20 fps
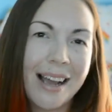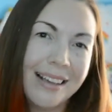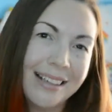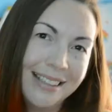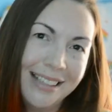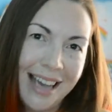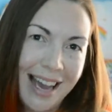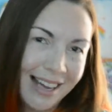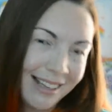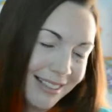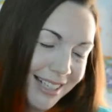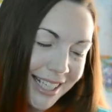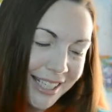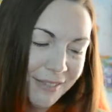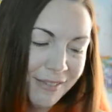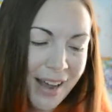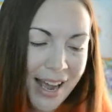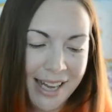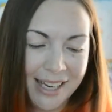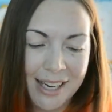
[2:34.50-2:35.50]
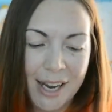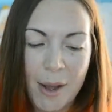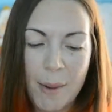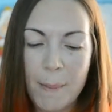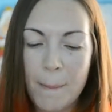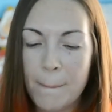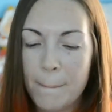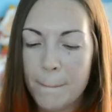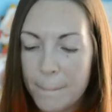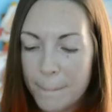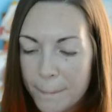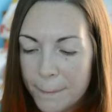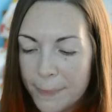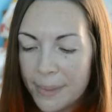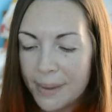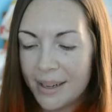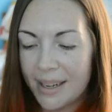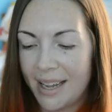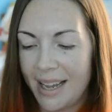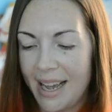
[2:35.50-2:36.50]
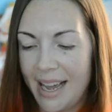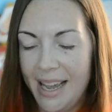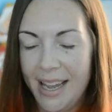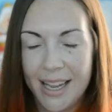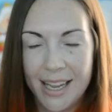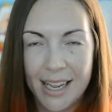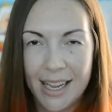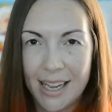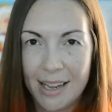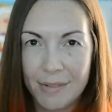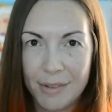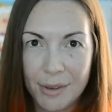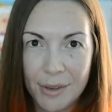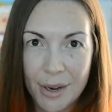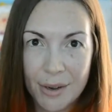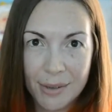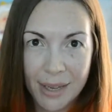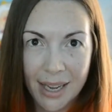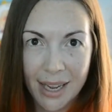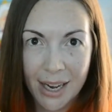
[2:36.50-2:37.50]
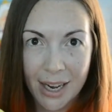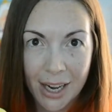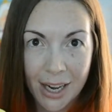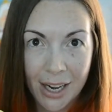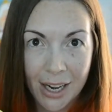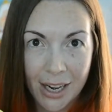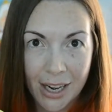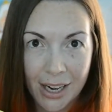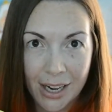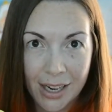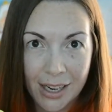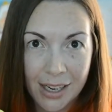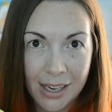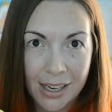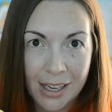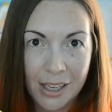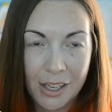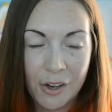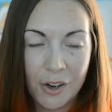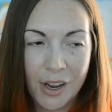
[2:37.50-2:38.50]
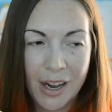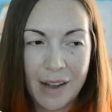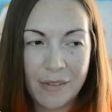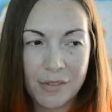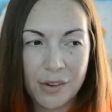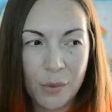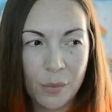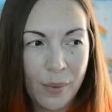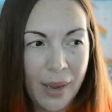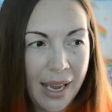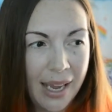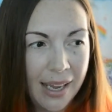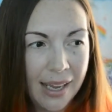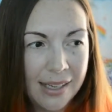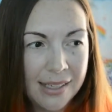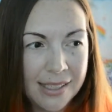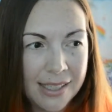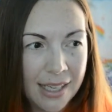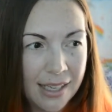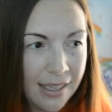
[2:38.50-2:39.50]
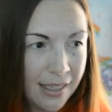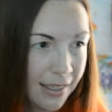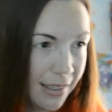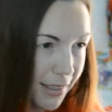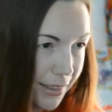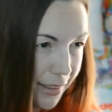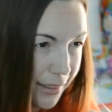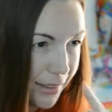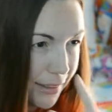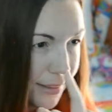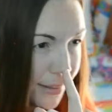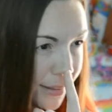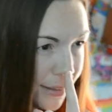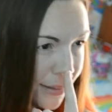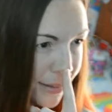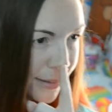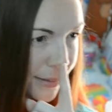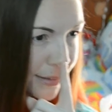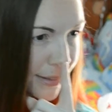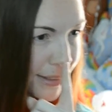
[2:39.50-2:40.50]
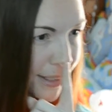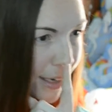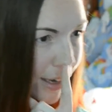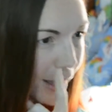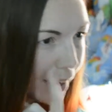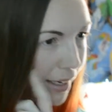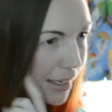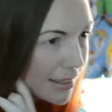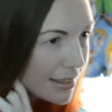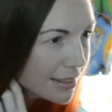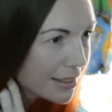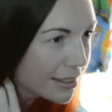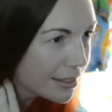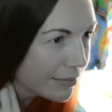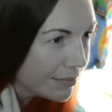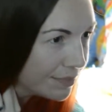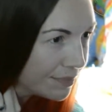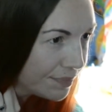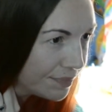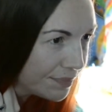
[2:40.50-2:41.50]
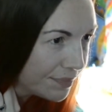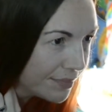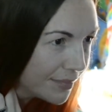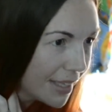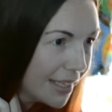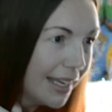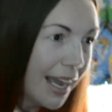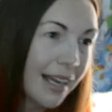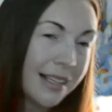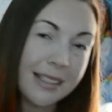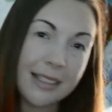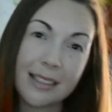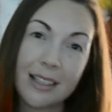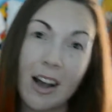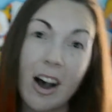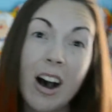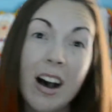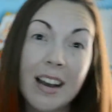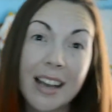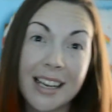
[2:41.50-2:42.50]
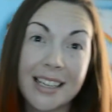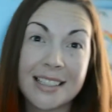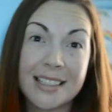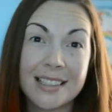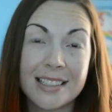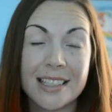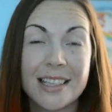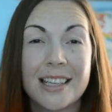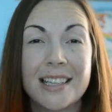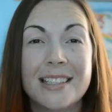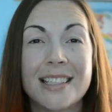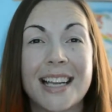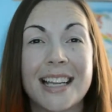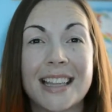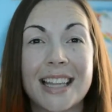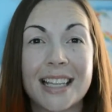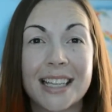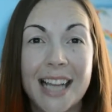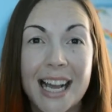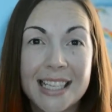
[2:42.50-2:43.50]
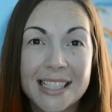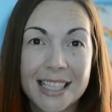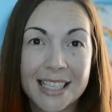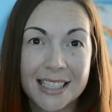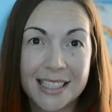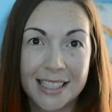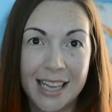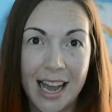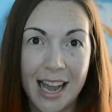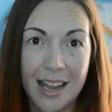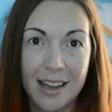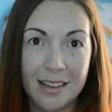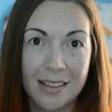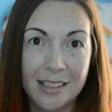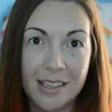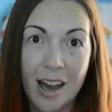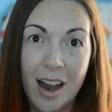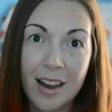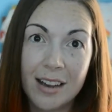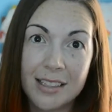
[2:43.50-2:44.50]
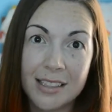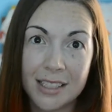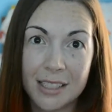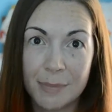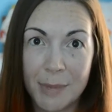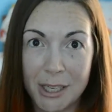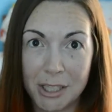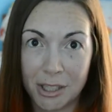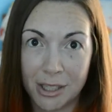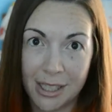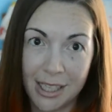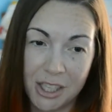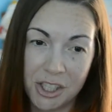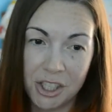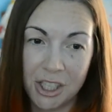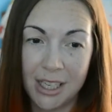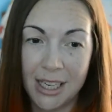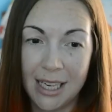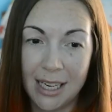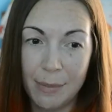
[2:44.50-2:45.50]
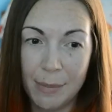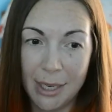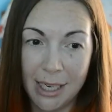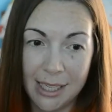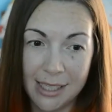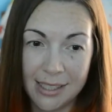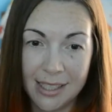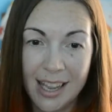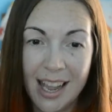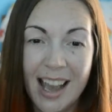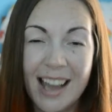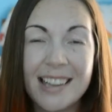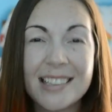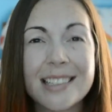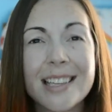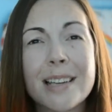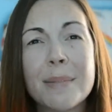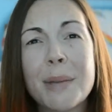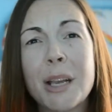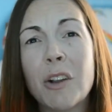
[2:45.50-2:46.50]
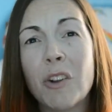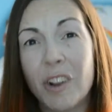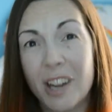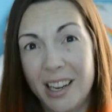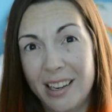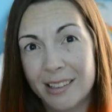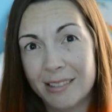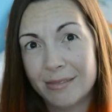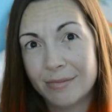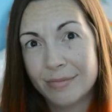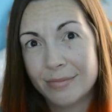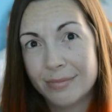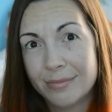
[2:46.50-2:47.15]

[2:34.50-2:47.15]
Yeah, it's fine. But if you don't get her, you're gonna have to wait until, is it August? Yes, August, to get the classic style, non-special edition itty bitties. And it's gonna be green.